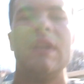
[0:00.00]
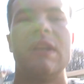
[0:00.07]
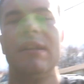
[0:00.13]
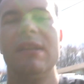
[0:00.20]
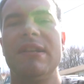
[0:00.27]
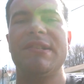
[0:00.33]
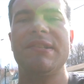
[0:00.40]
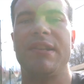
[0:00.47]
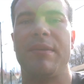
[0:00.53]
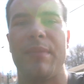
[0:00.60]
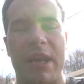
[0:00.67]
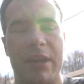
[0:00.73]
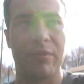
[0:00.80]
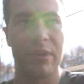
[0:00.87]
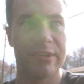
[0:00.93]
this is the
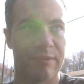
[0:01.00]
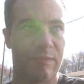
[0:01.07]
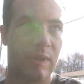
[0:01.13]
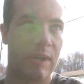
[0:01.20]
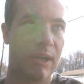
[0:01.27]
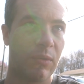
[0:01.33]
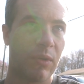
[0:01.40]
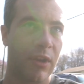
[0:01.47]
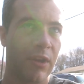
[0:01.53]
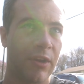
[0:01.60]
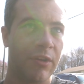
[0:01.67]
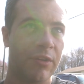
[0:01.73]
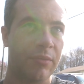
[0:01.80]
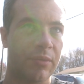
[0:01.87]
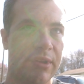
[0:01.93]
main reason why I wanted
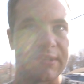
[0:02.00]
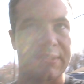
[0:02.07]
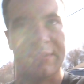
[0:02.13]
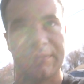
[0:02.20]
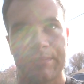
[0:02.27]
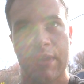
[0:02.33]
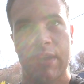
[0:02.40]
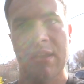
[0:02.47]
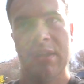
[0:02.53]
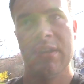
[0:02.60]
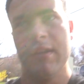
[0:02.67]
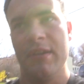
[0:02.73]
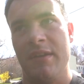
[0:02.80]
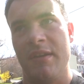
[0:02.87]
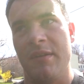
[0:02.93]
to do this.
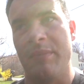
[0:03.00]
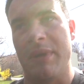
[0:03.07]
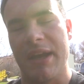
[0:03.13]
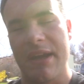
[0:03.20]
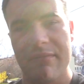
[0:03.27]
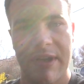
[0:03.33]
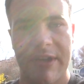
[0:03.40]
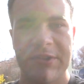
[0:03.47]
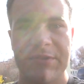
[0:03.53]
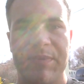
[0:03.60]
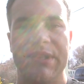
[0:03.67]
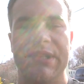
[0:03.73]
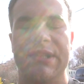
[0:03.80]
My headliner's been